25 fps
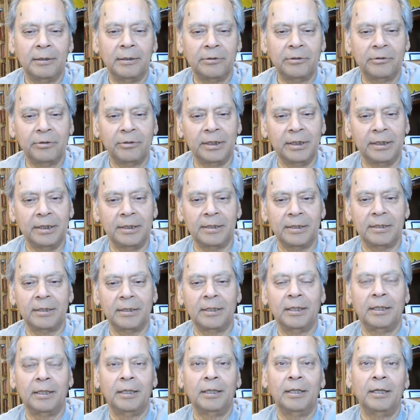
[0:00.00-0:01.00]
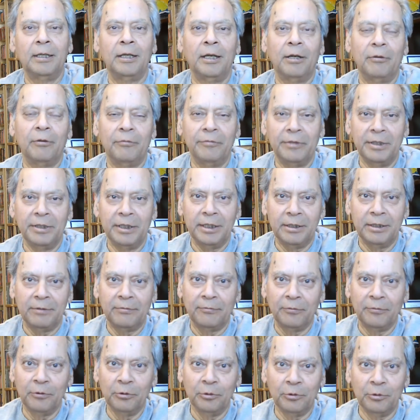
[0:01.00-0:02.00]
trees. We need
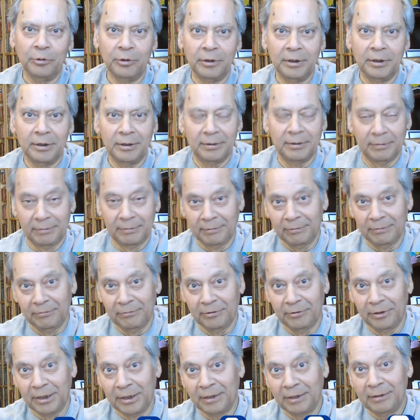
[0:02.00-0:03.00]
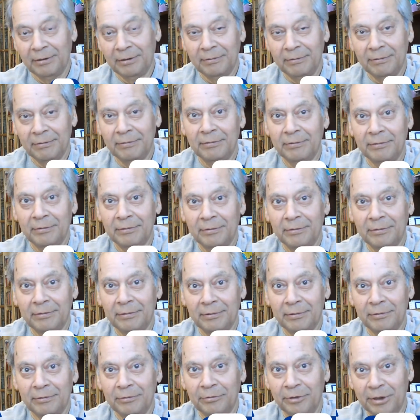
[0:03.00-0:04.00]
food. Well,
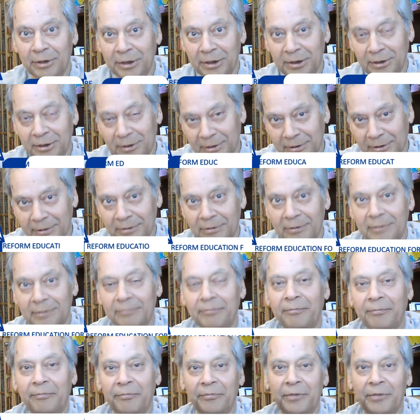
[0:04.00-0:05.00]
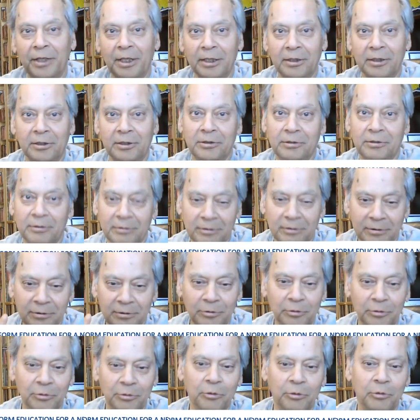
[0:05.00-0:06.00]
we need earth
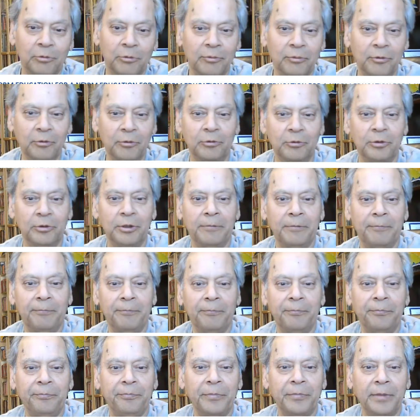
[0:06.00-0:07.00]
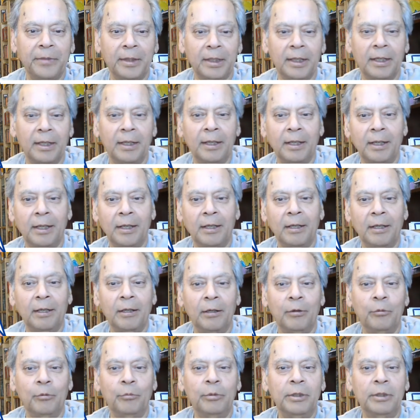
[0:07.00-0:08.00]
to grow fruit.
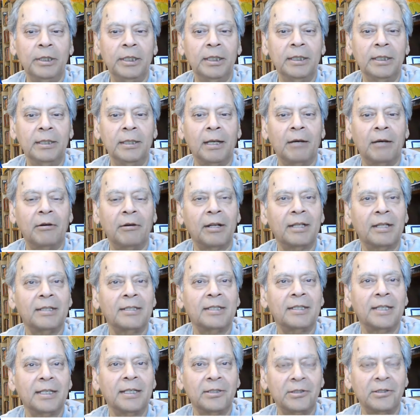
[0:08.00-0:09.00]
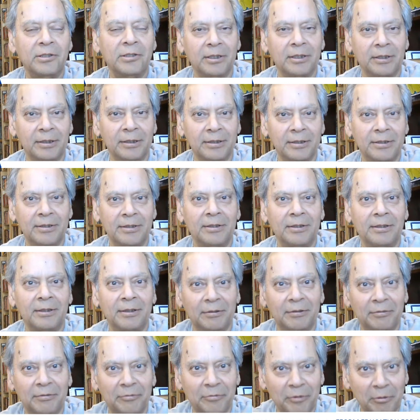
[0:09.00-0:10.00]
We need our ancestors
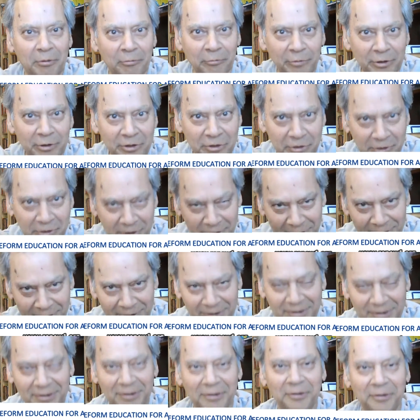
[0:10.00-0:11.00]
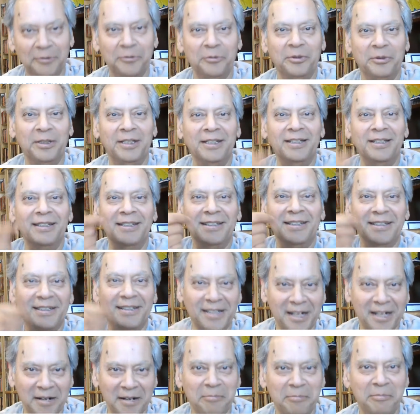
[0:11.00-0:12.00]
from which we
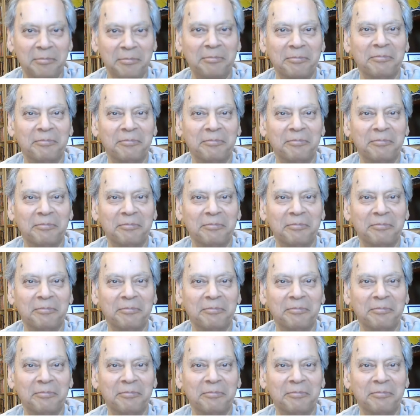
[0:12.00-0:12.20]
come.